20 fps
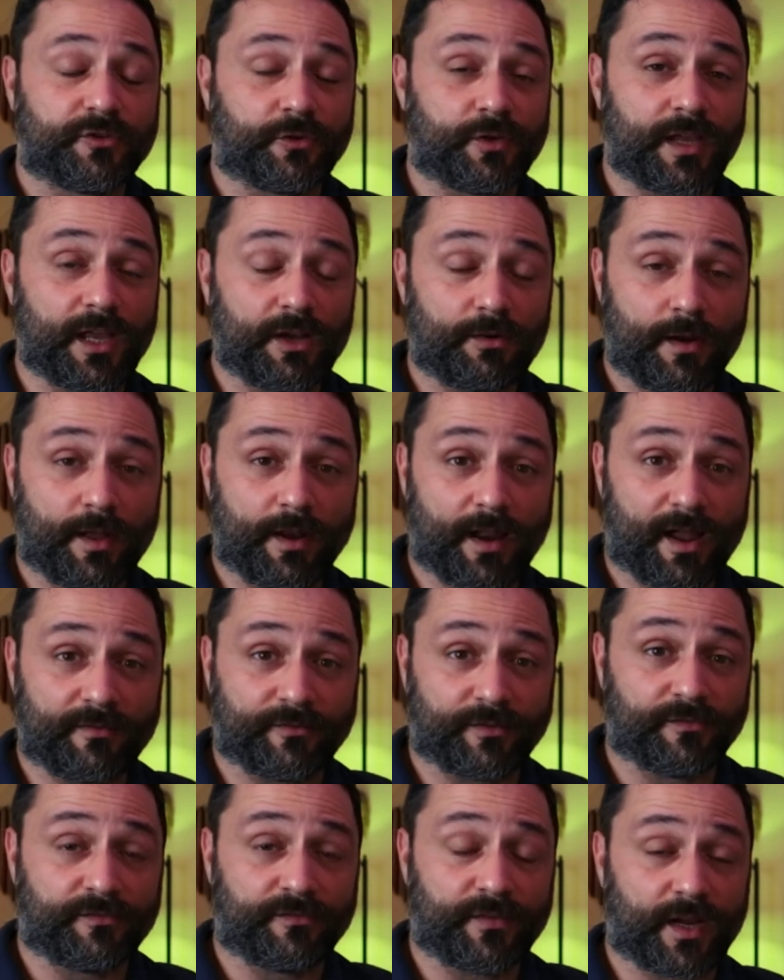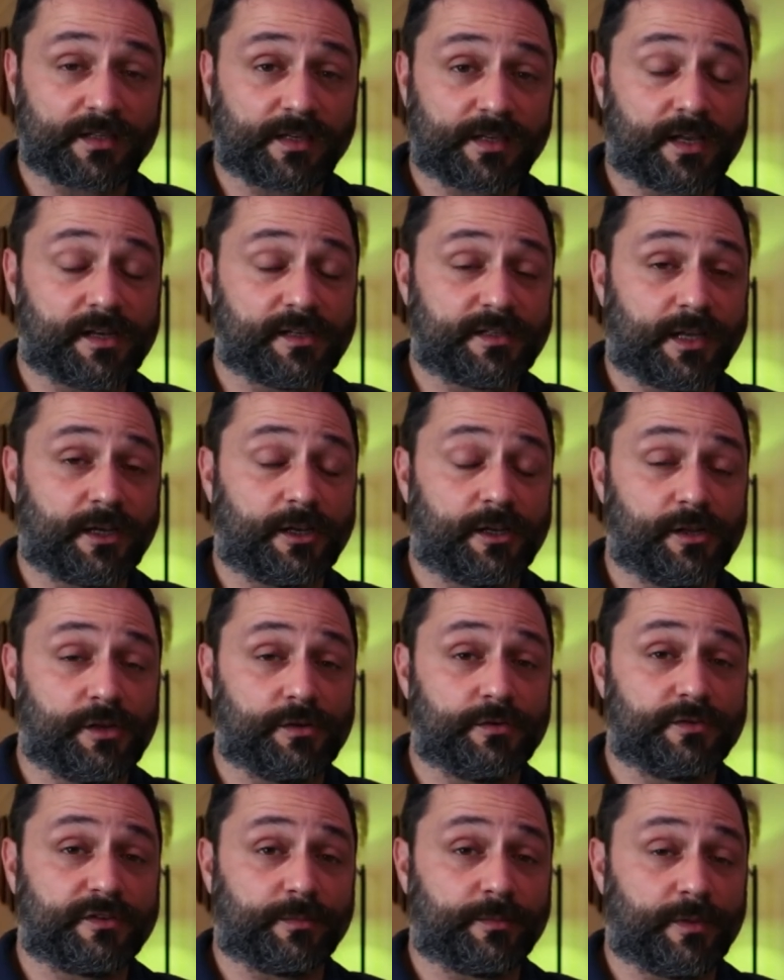So to get around After Effects, I decided to
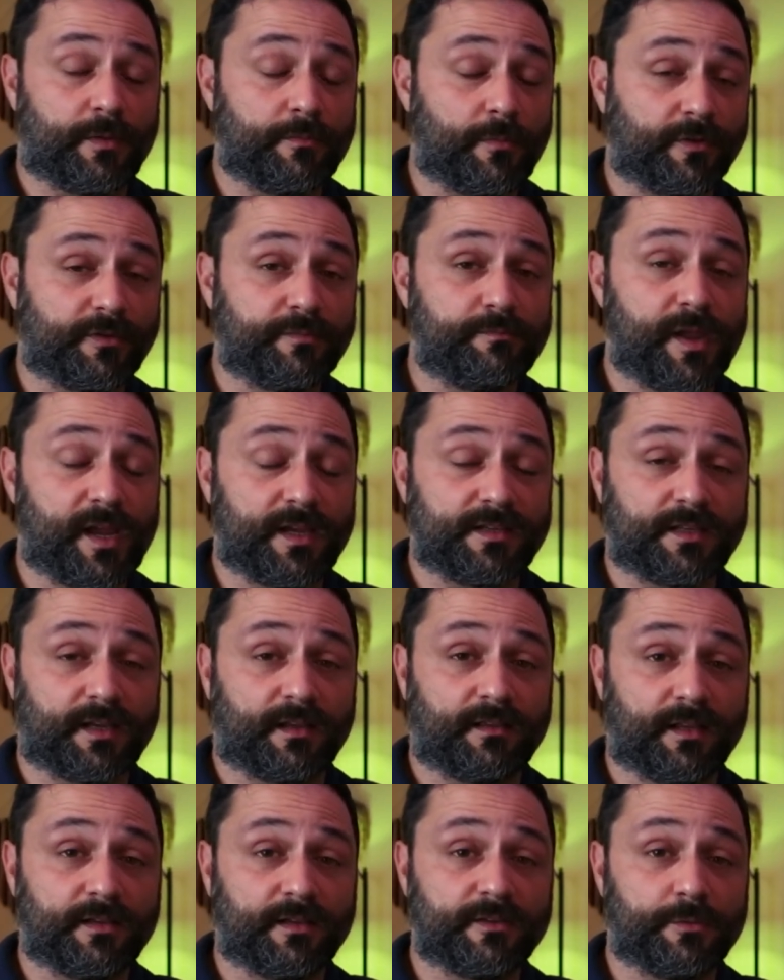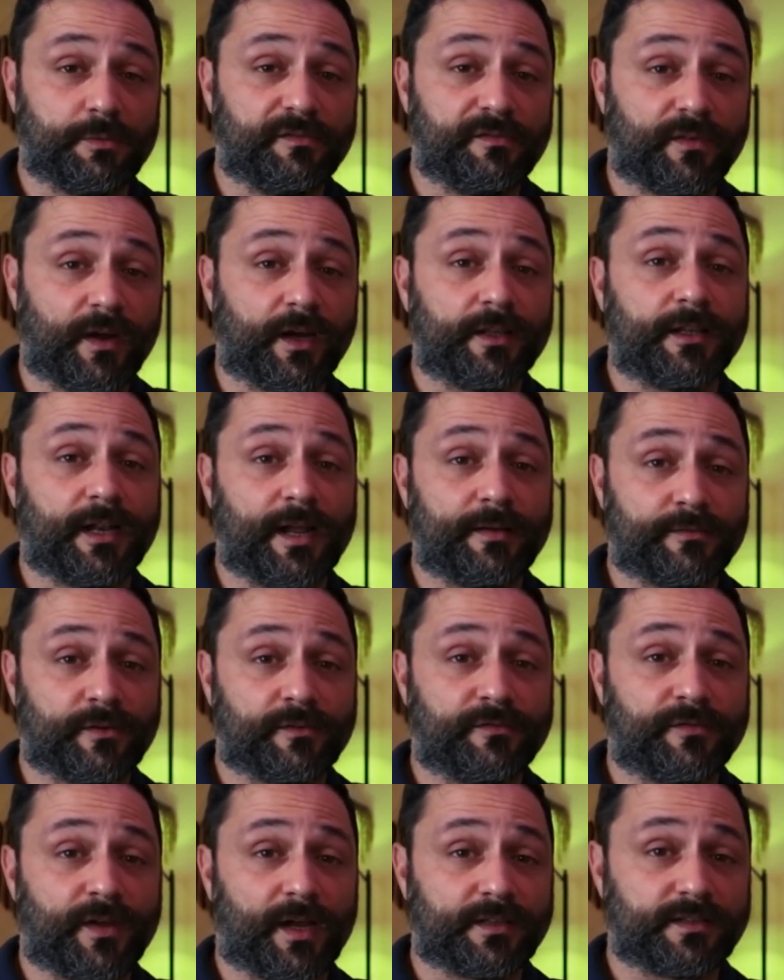use some of the most basic things you would find in After
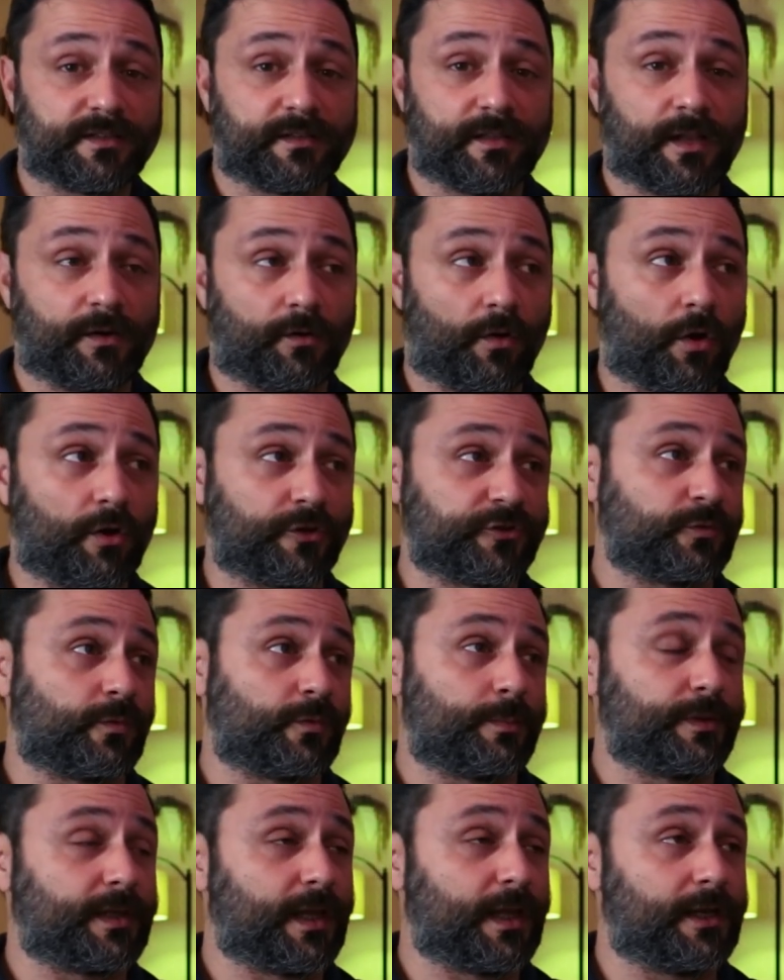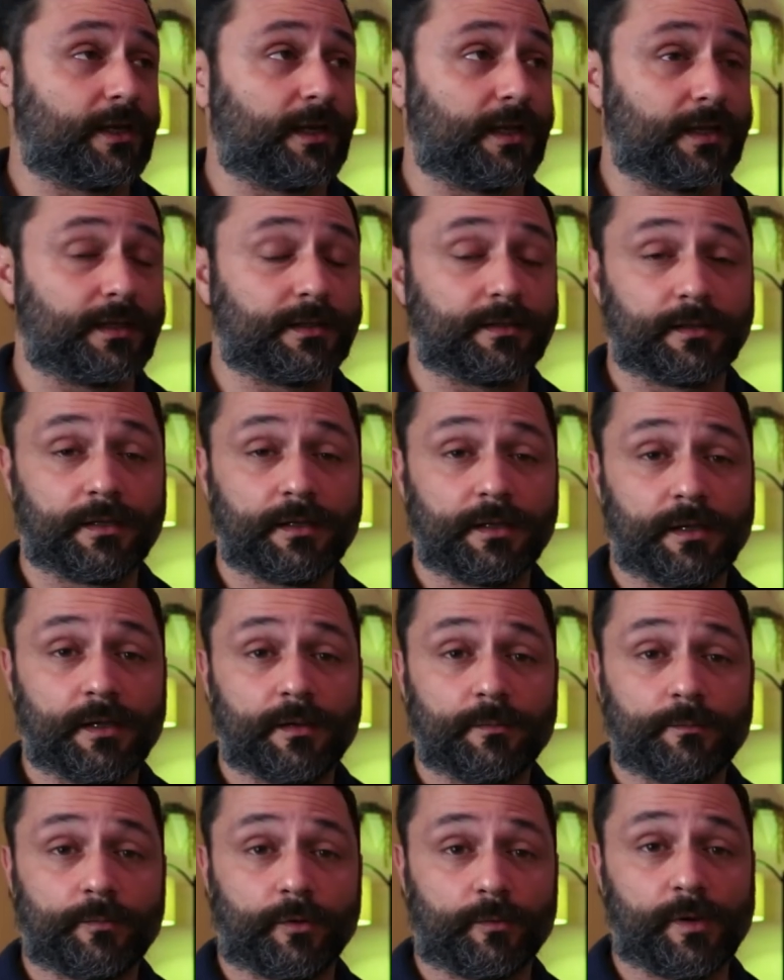Effects that are also replicated in
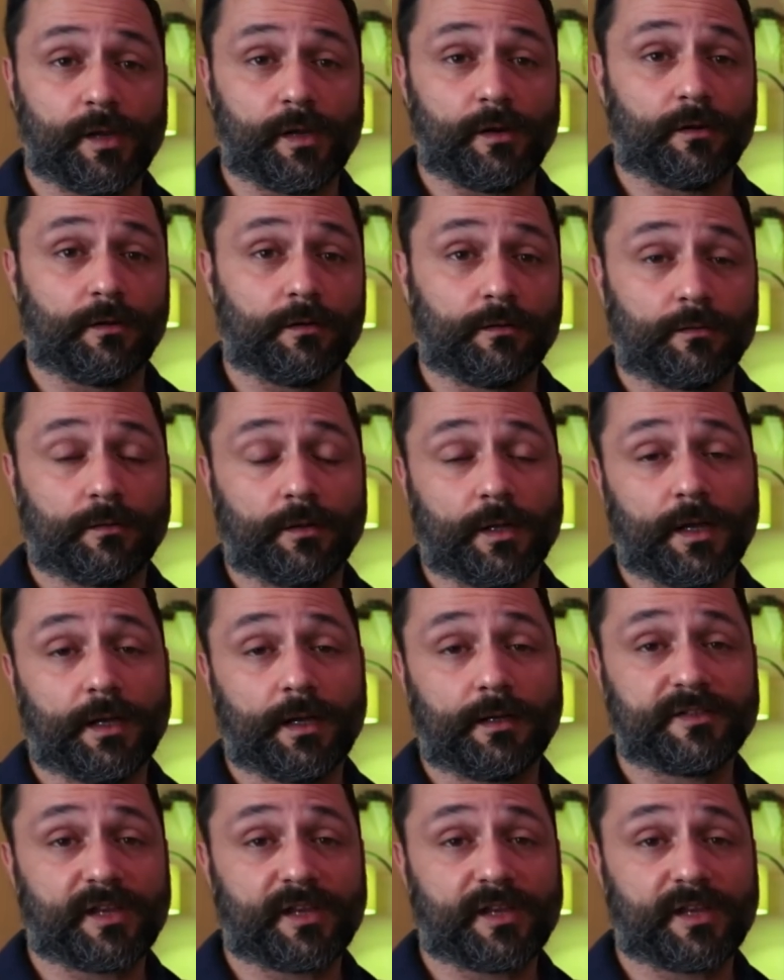Premiere, like